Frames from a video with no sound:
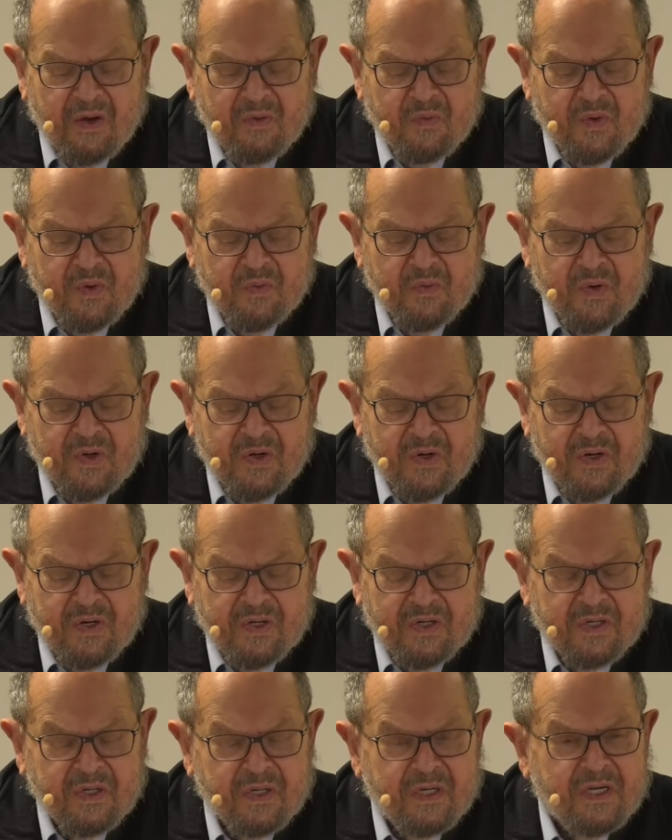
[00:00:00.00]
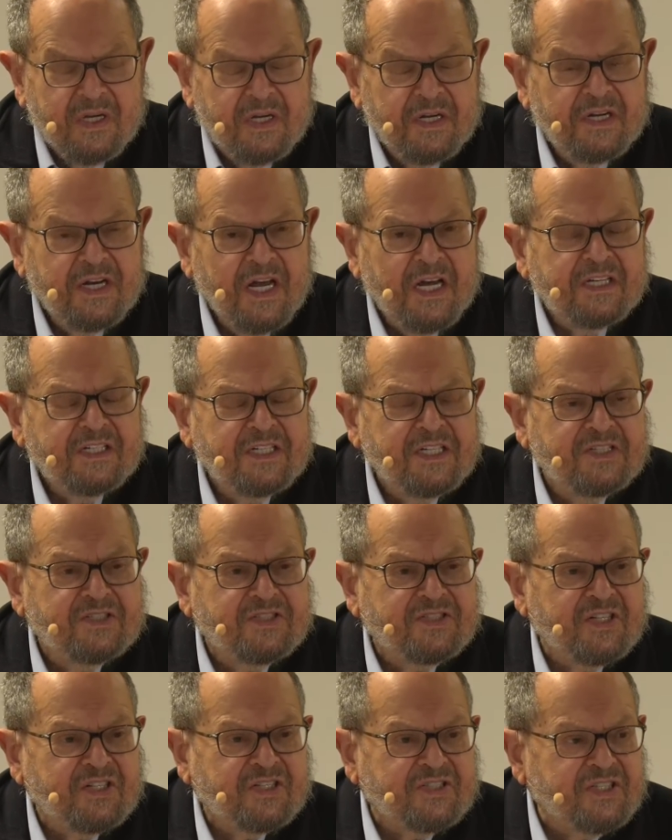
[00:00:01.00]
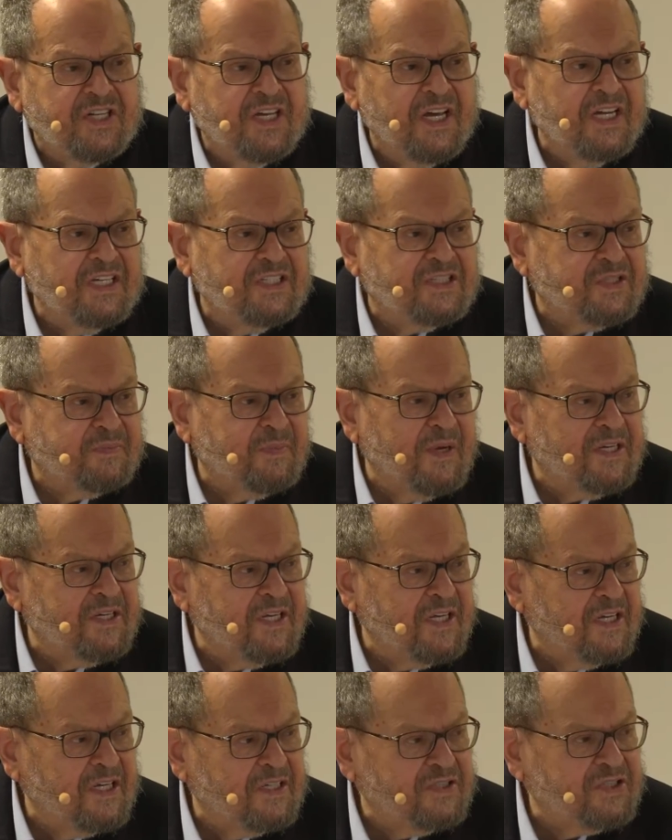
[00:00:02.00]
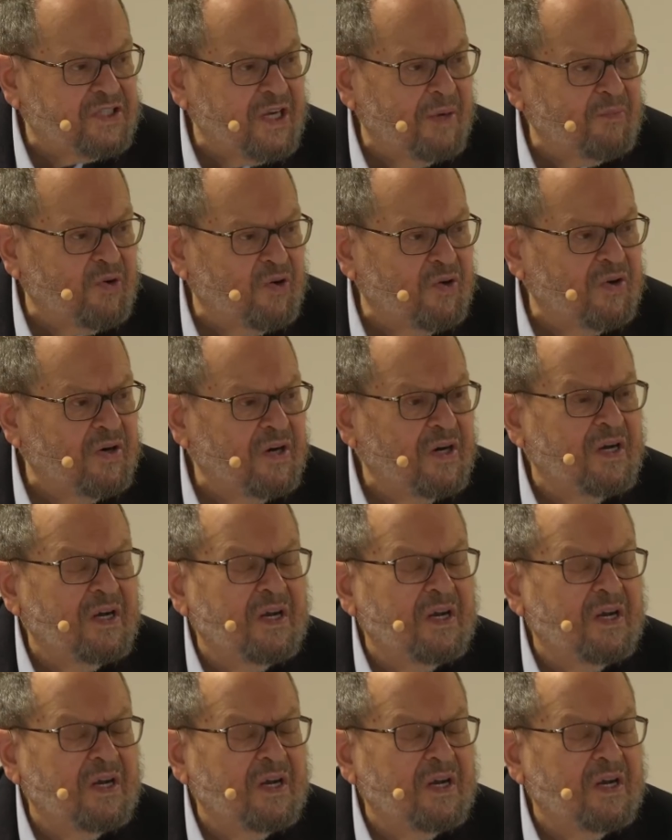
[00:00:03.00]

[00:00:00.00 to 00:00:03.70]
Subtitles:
we were in 1968 spending a summer